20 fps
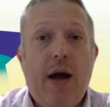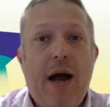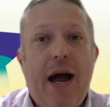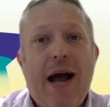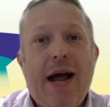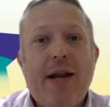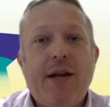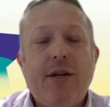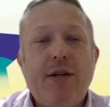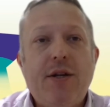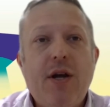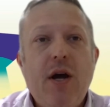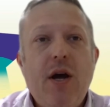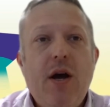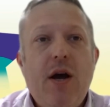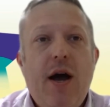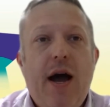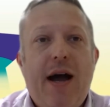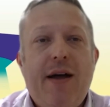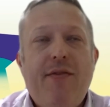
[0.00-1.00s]
and
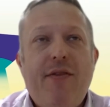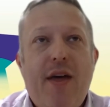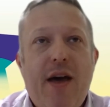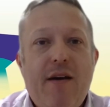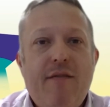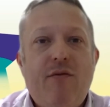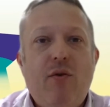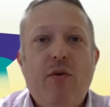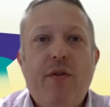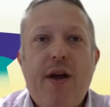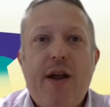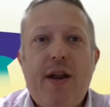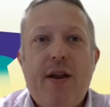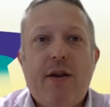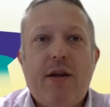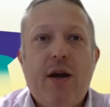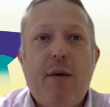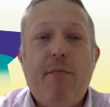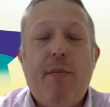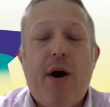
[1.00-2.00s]
therefore then
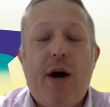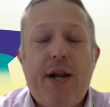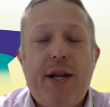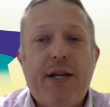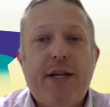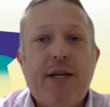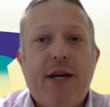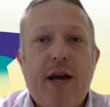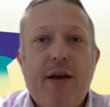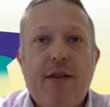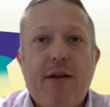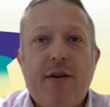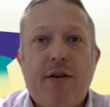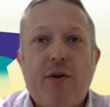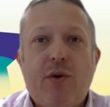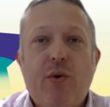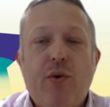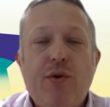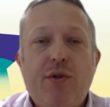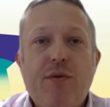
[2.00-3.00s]
combining together to
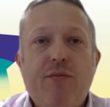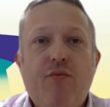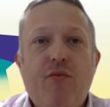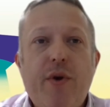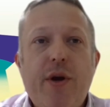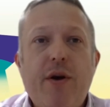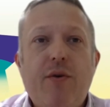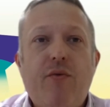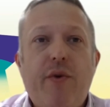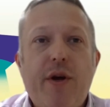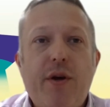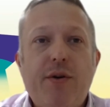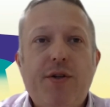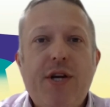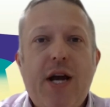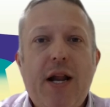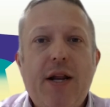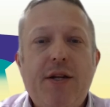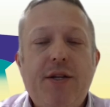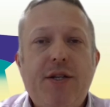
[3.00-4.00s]
cause some real
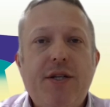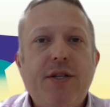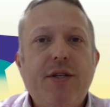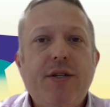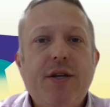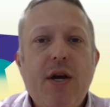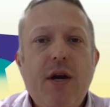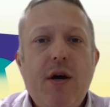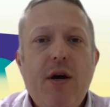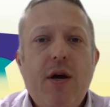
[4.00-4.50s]
challenges.